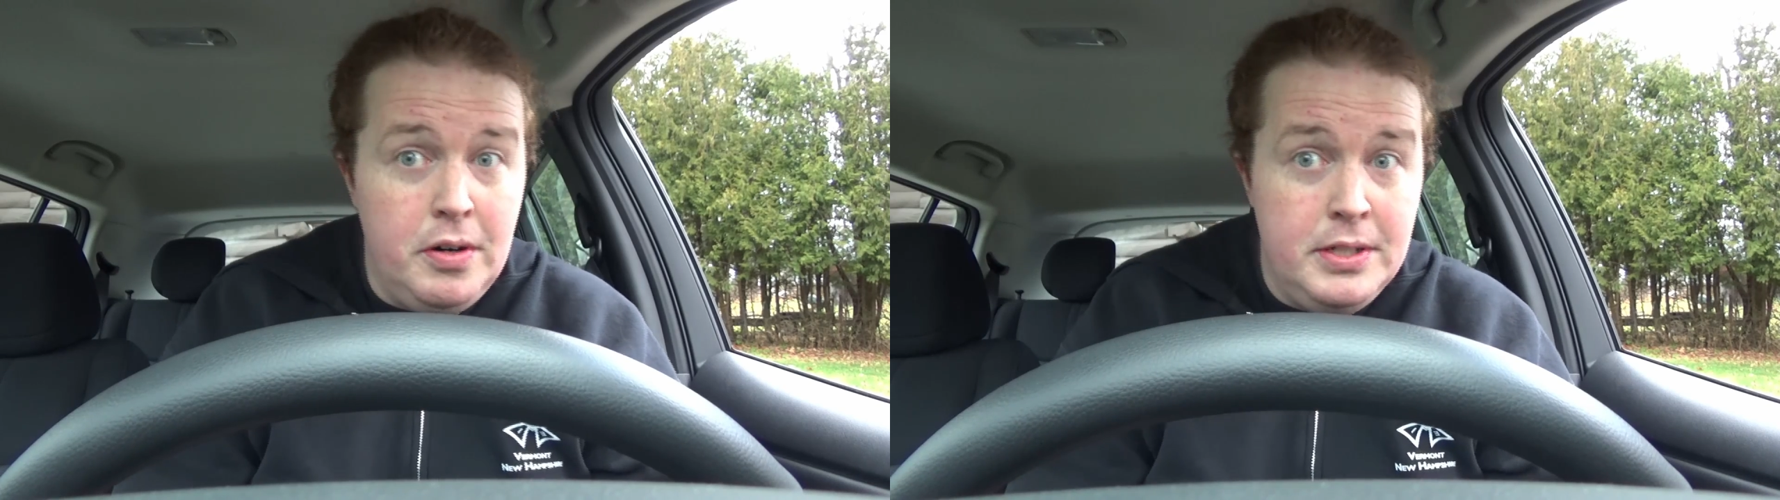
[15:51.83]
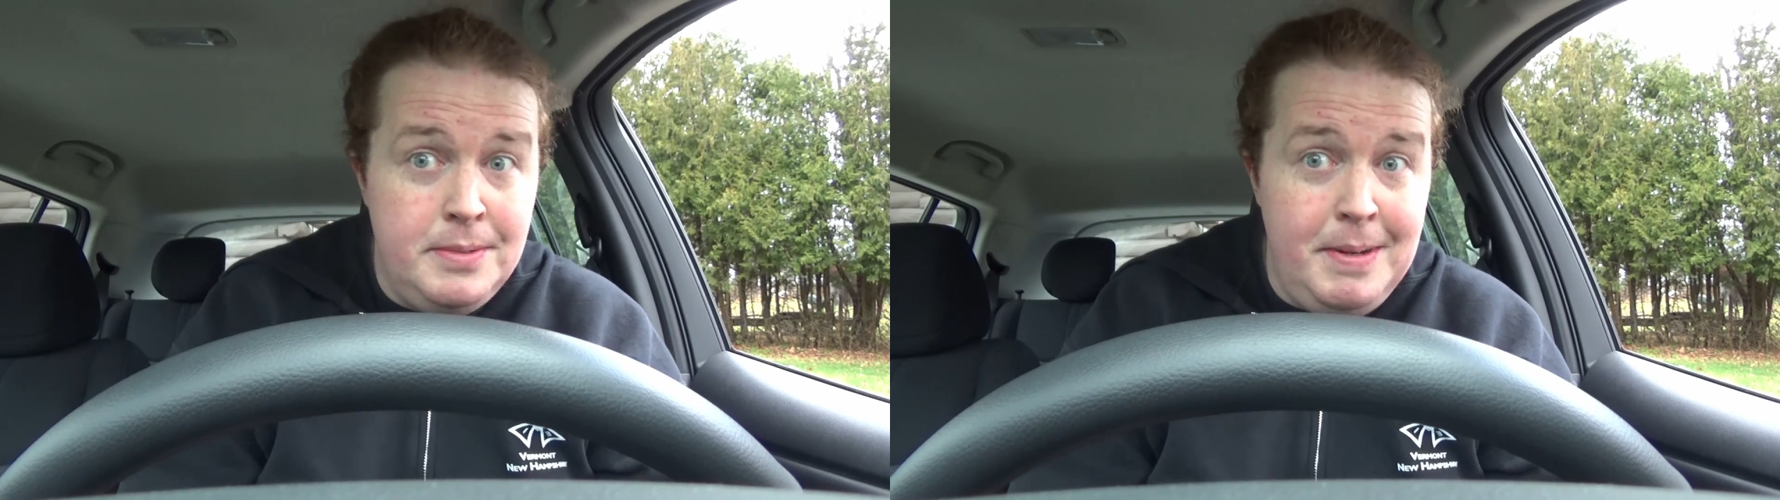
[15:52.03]

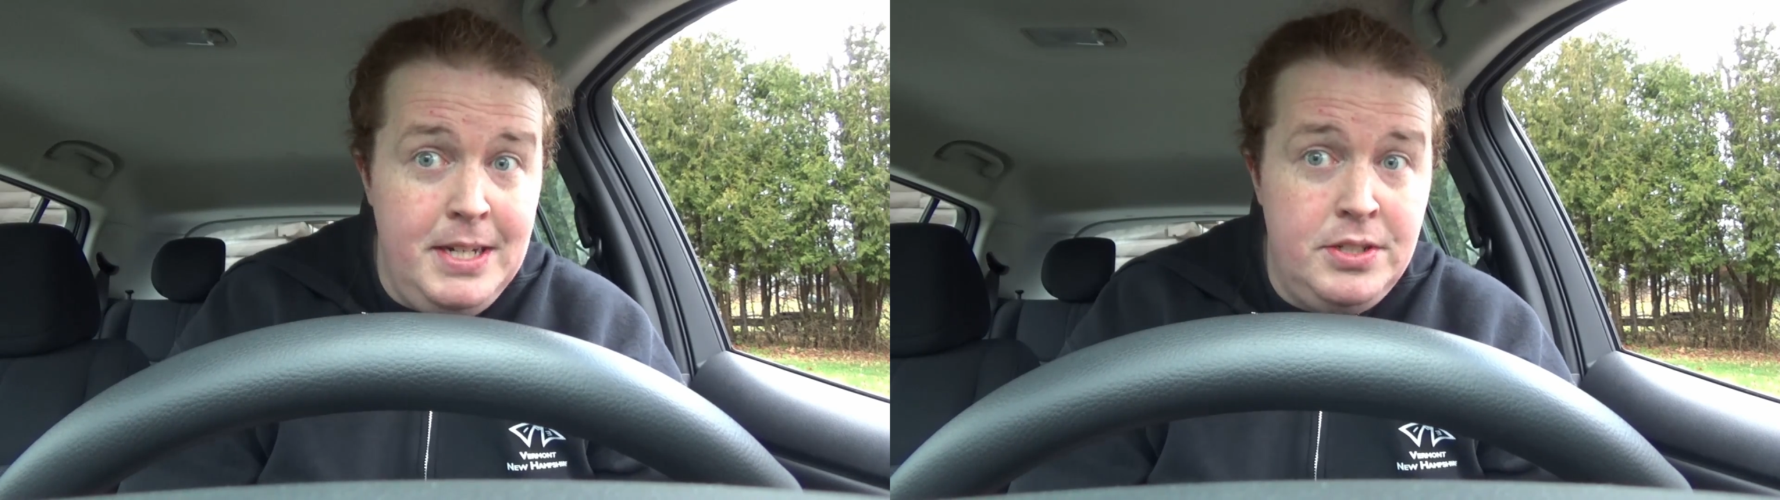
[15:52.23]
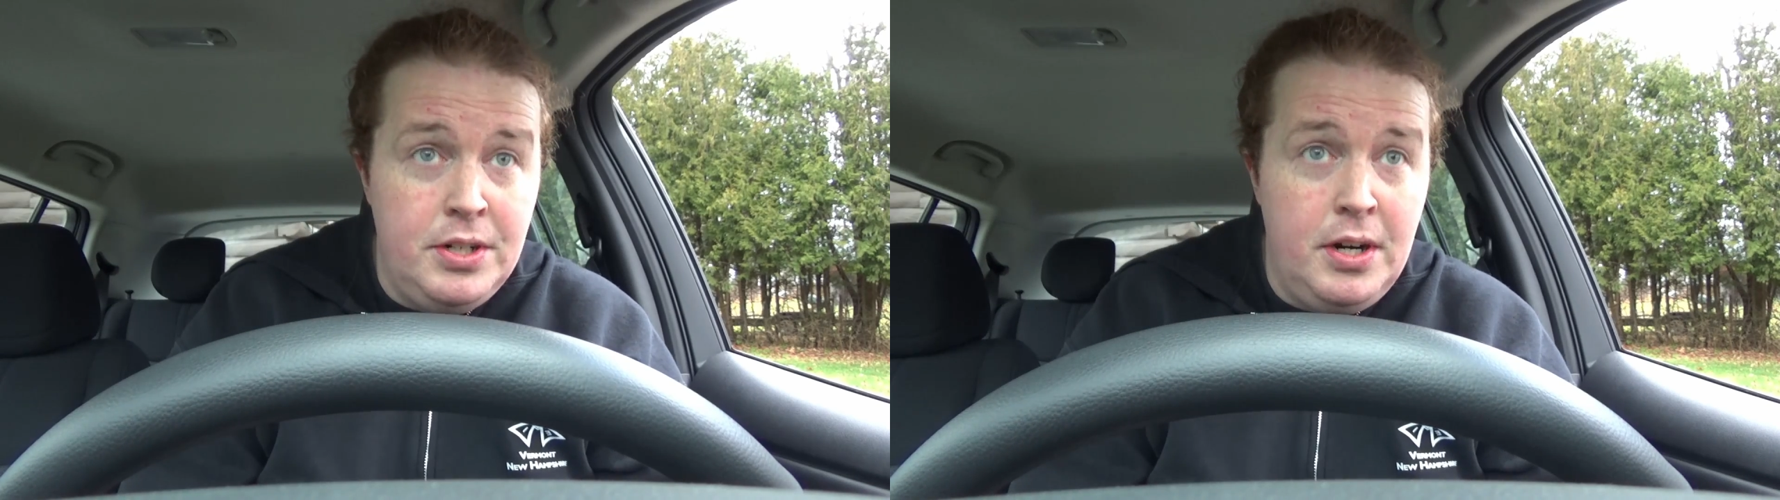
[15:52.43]
or
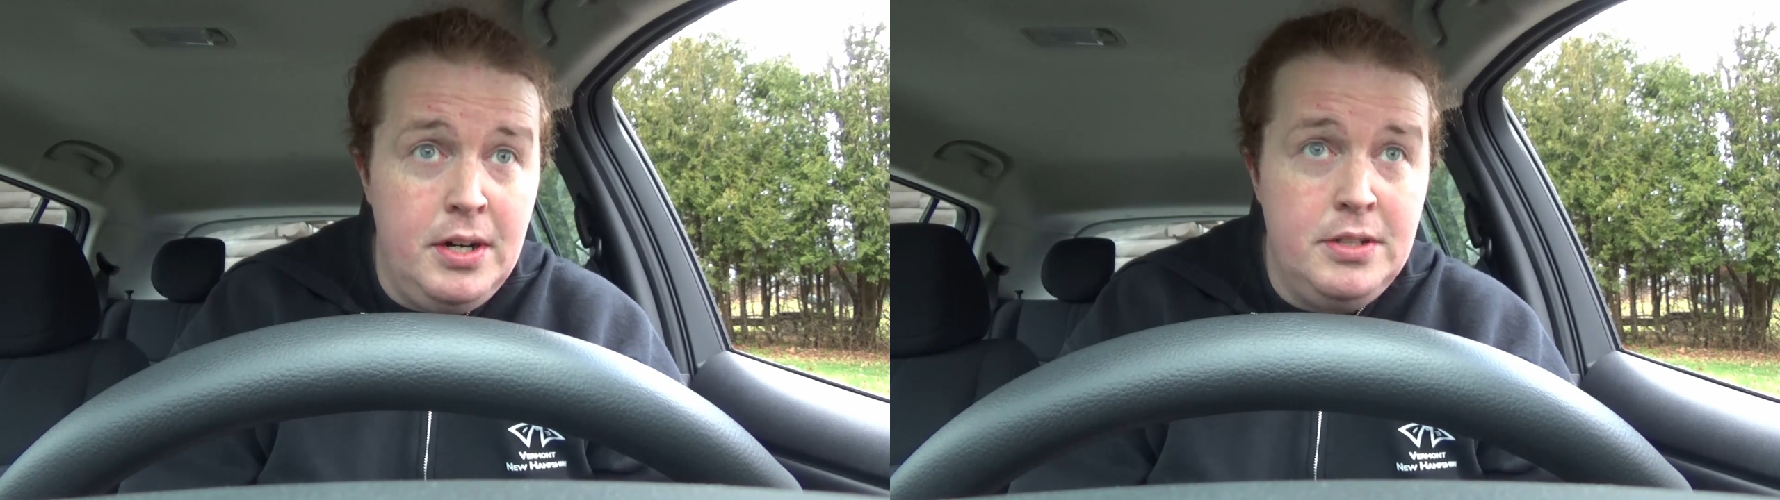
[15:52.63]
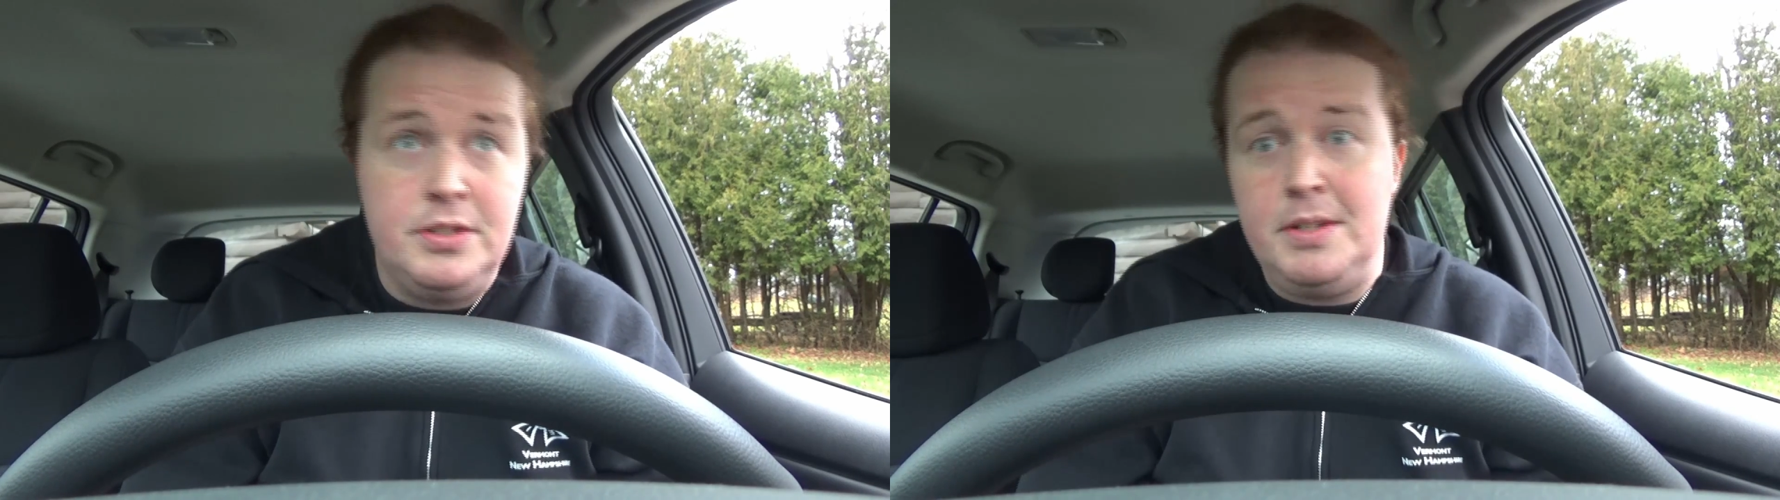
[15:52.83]
speed charge,